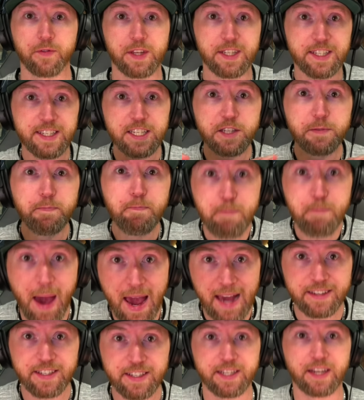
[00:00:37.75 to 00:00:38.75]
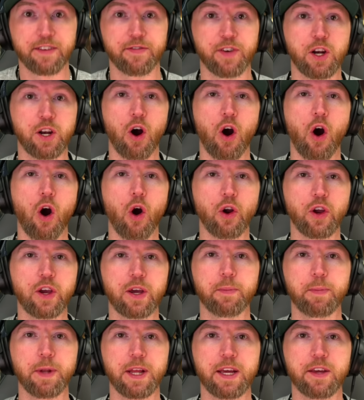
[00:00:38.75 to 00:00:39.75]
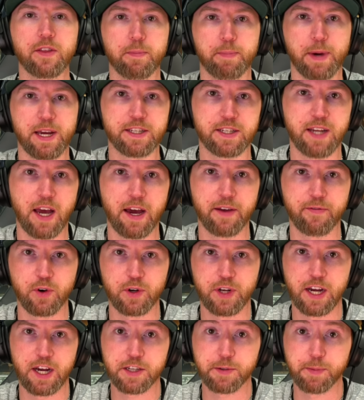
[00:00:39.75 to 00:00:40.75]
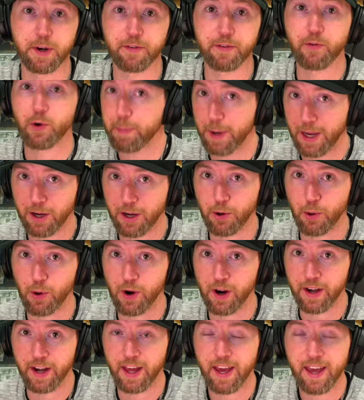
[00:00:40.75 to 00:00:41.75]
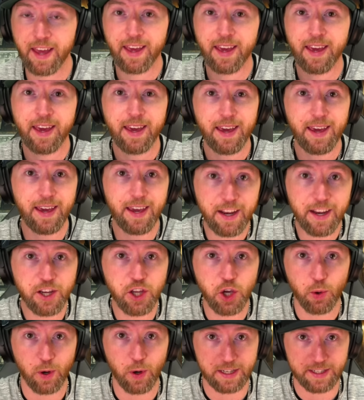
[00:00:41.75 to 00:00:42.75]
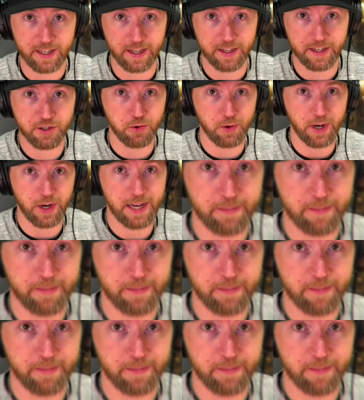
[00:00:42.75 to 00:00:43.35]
This is massive and arguably the best advertisement for Bitcoin in US history.